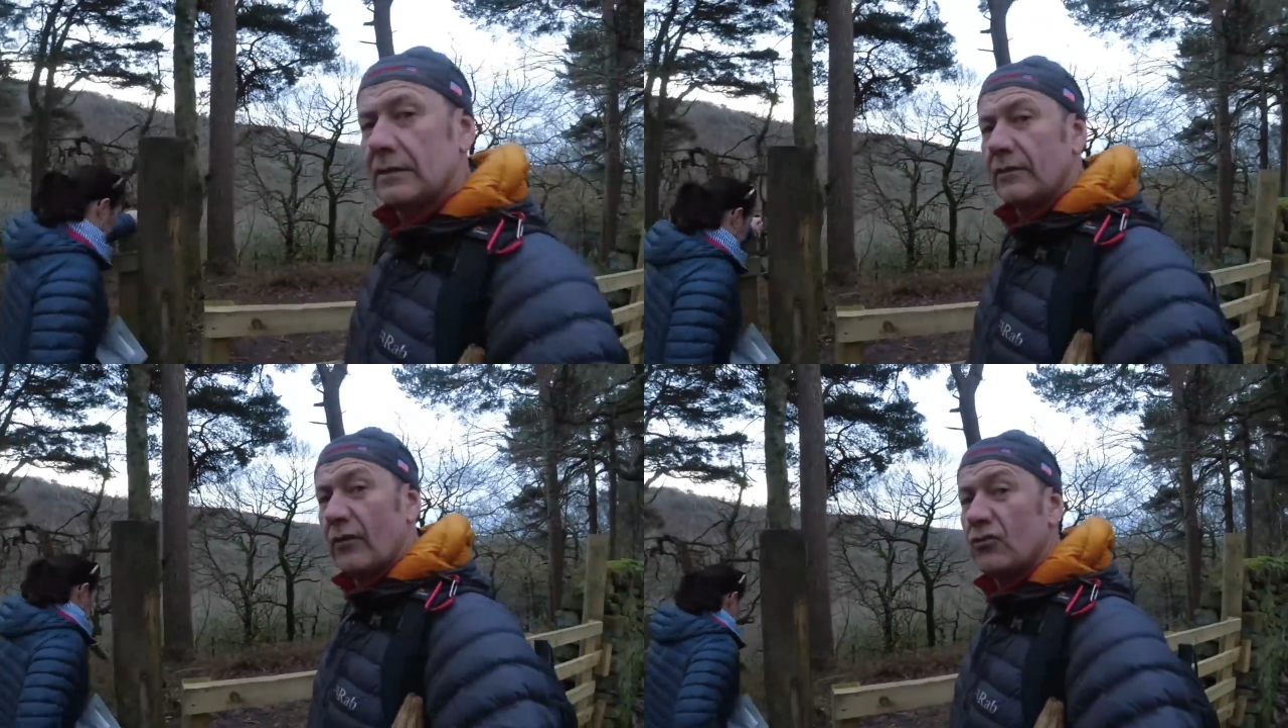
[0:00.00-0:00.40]

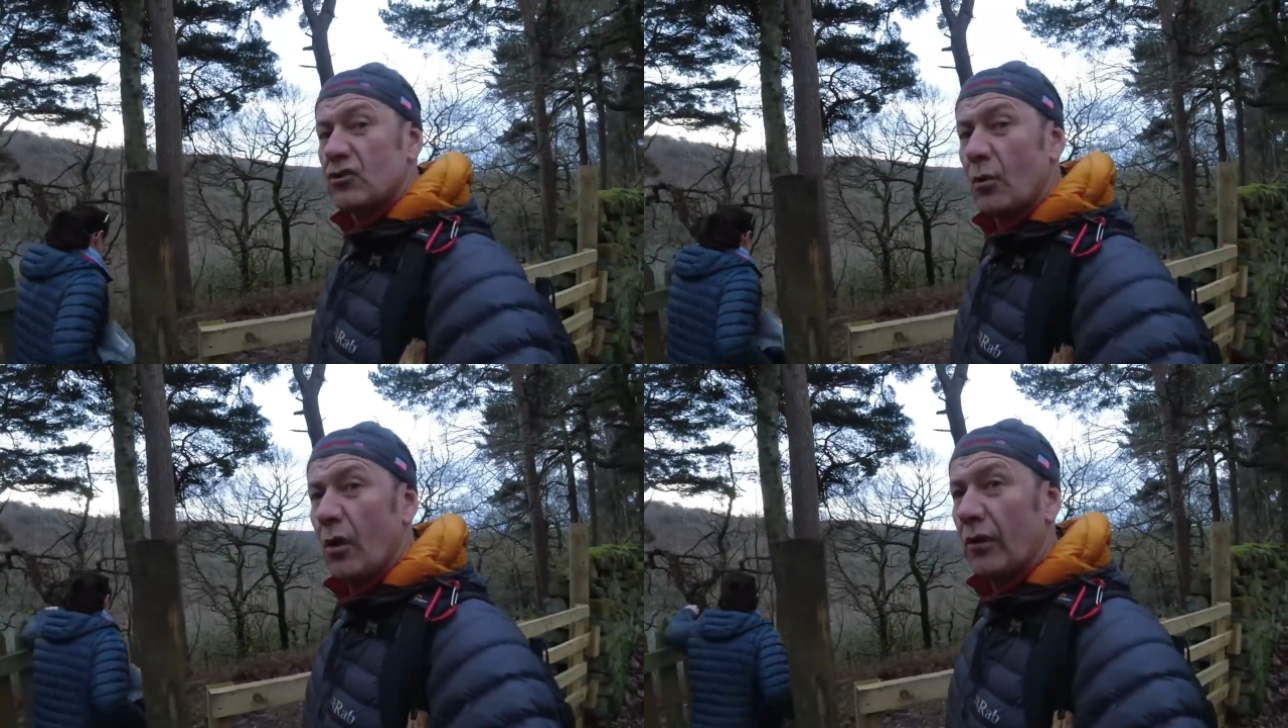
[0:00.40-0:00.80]
We've done
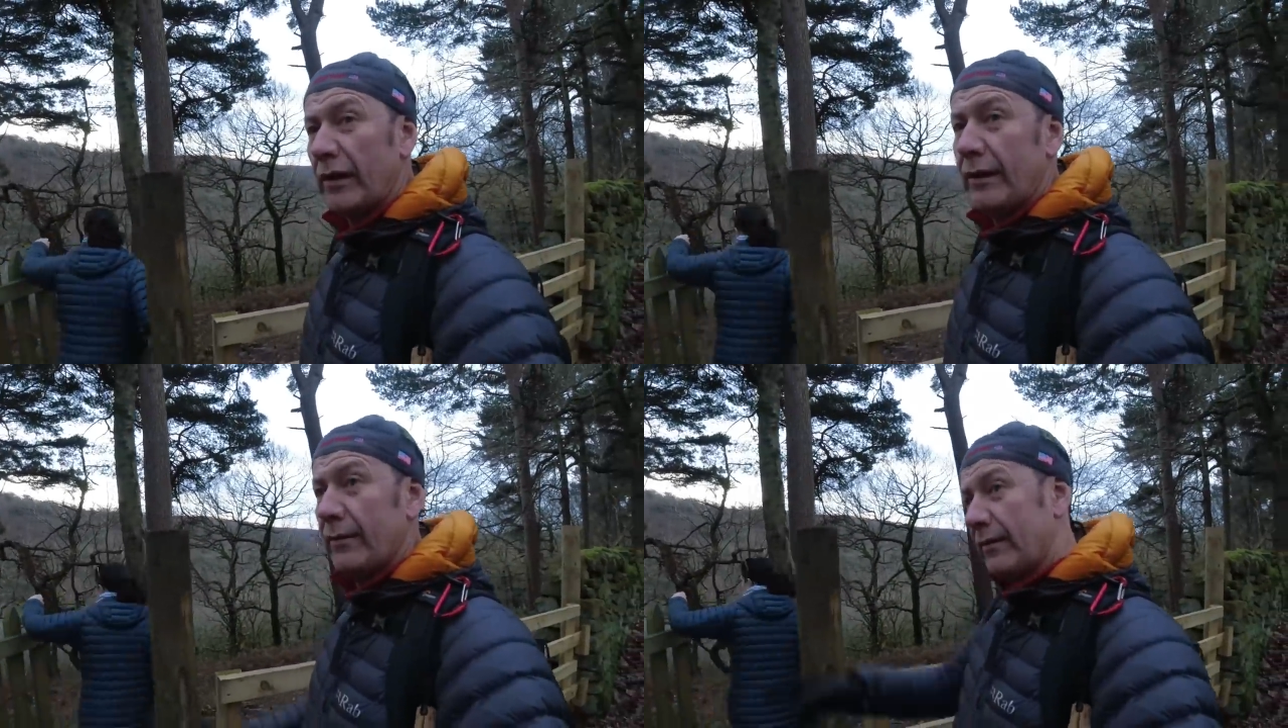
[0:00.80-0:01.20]
two
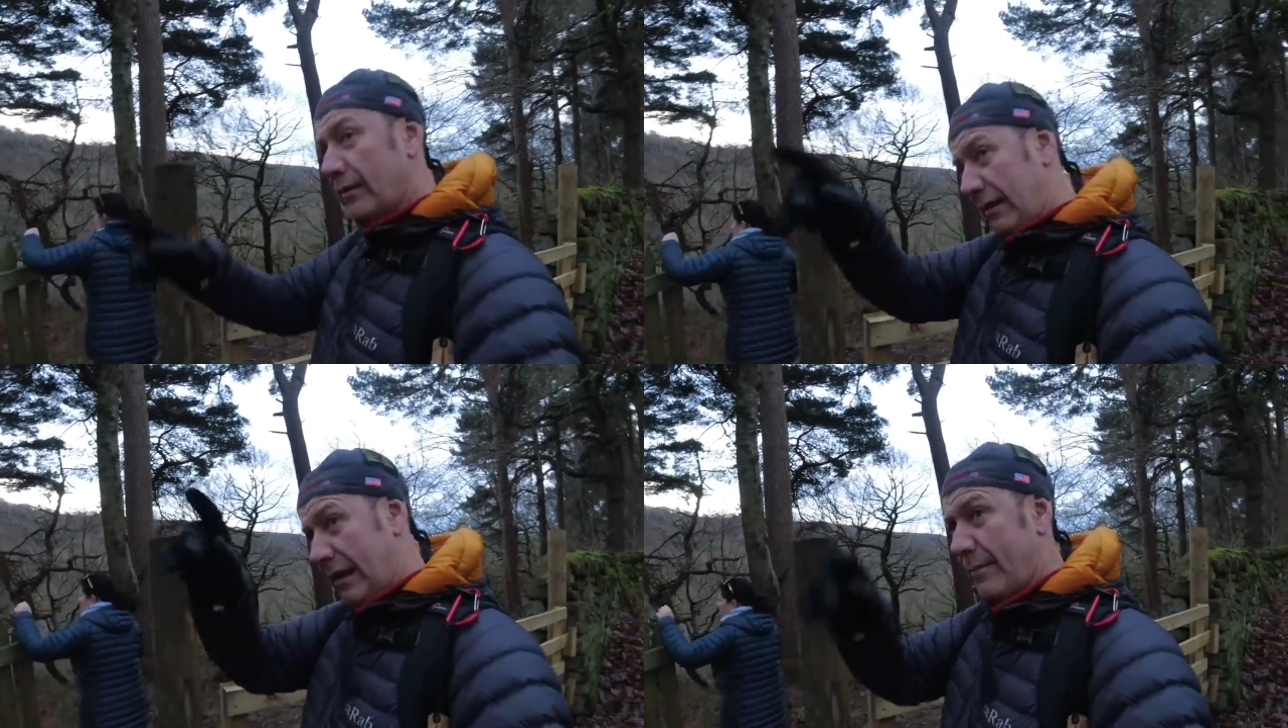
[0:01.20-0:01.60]
already, we
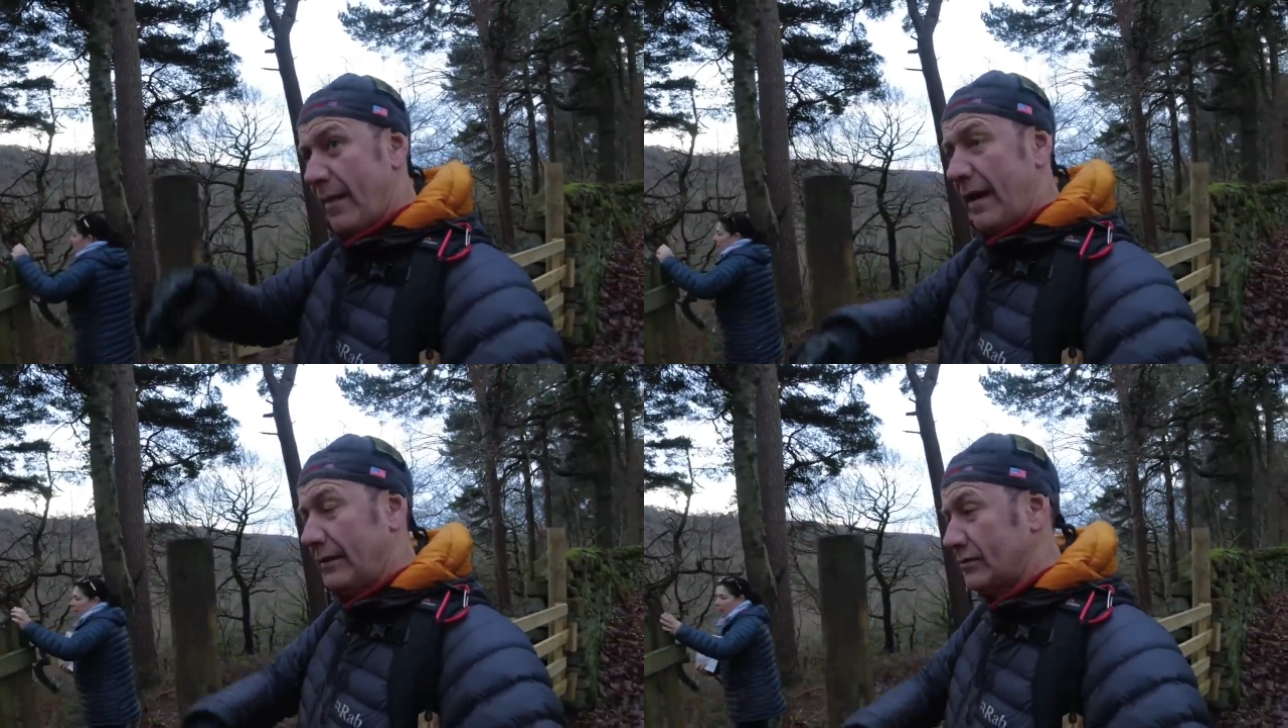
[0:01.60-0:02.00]
were like
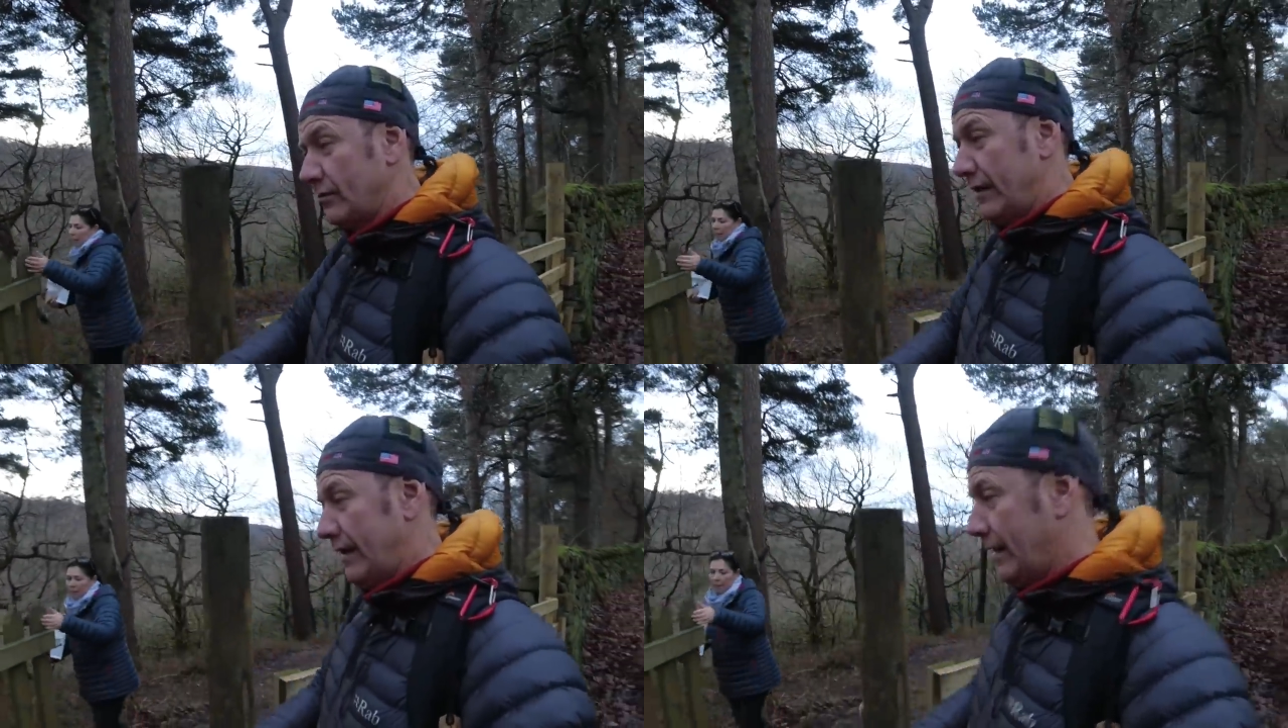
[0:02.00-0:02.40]
miles
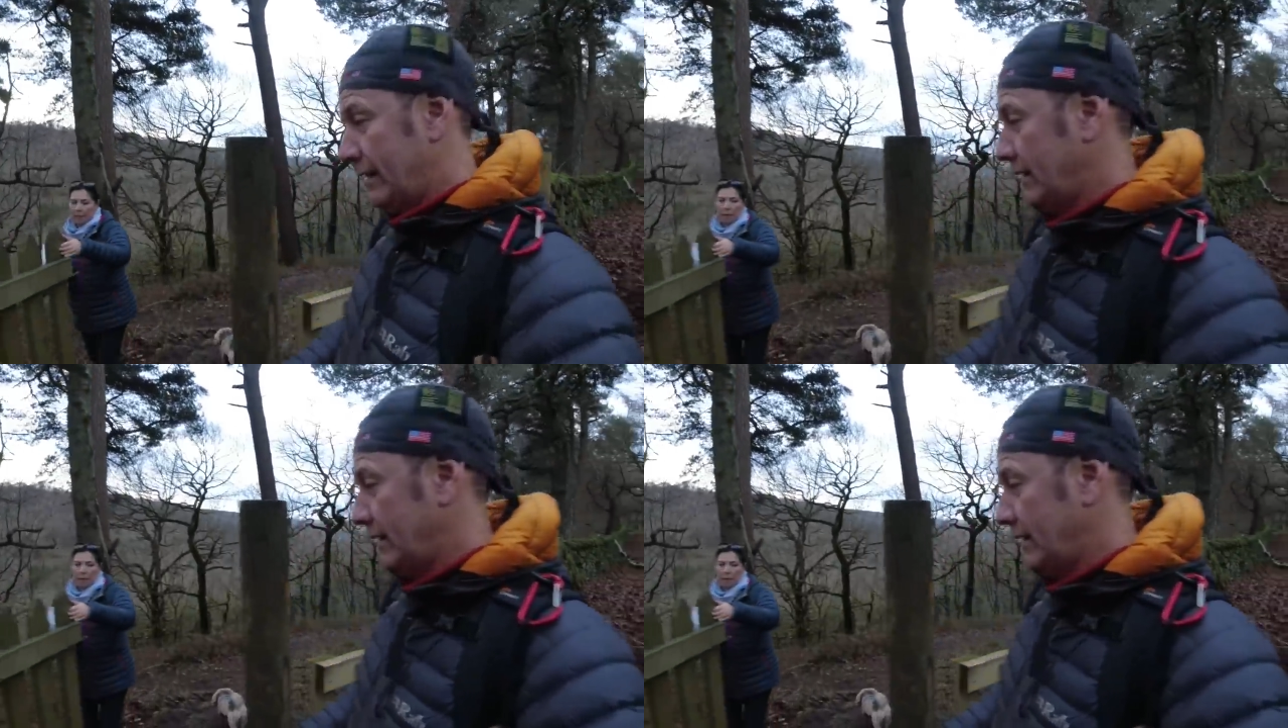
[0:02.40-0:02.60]
away.